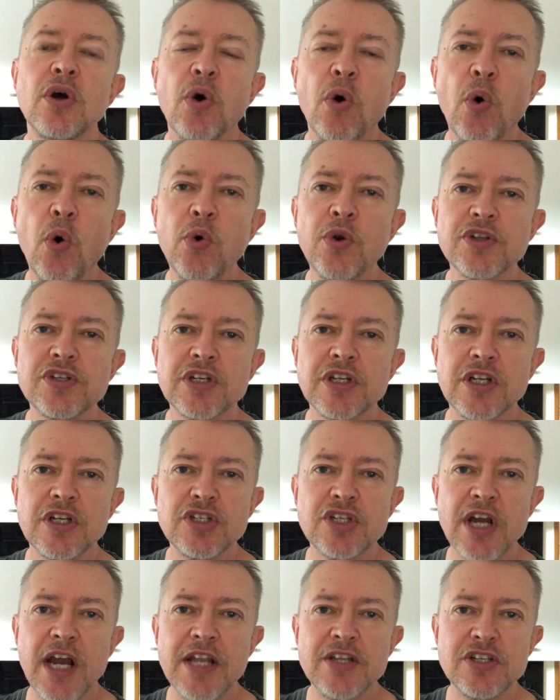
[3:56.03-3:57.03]
All that's going
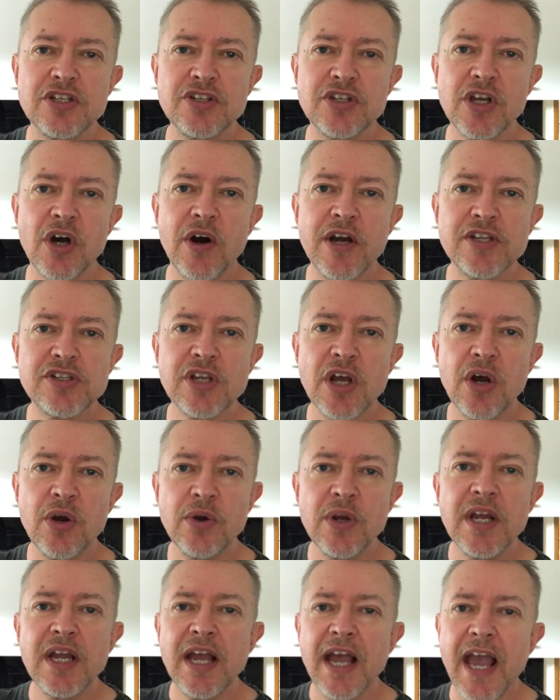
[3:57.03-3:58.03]
to change is the
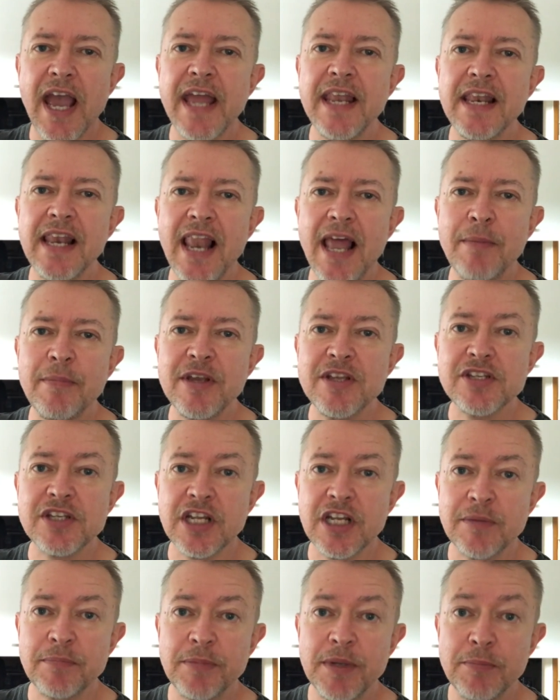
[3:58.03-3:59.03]
ISO and Lemmy is
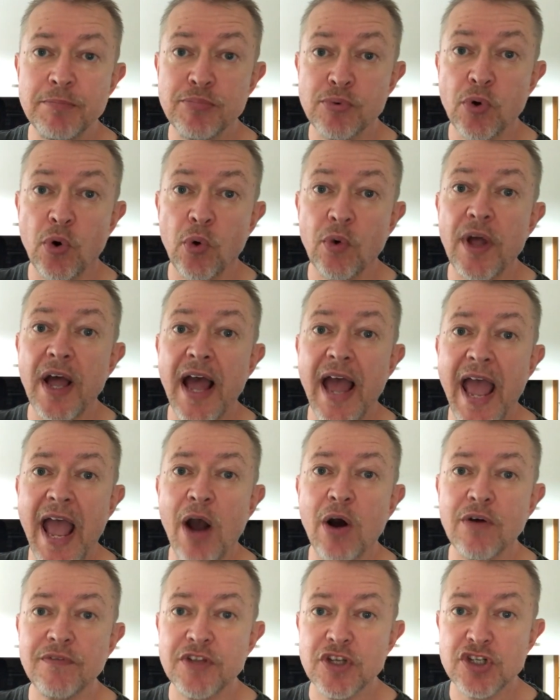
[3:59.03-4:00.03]
going to be brought
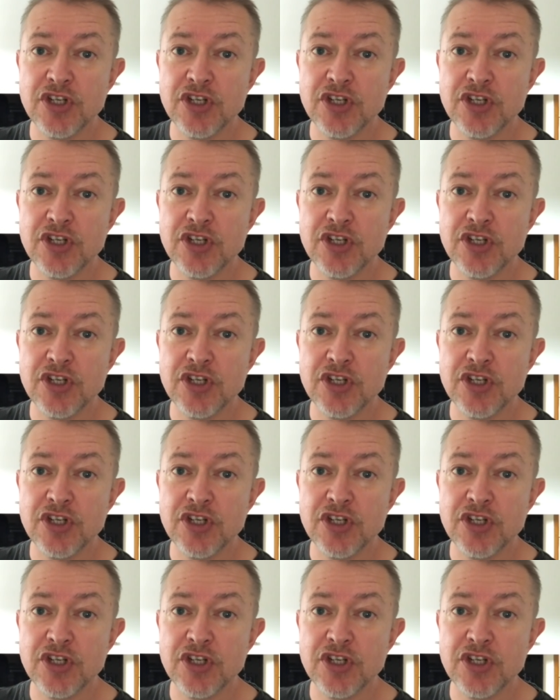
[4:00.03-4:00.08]
out of the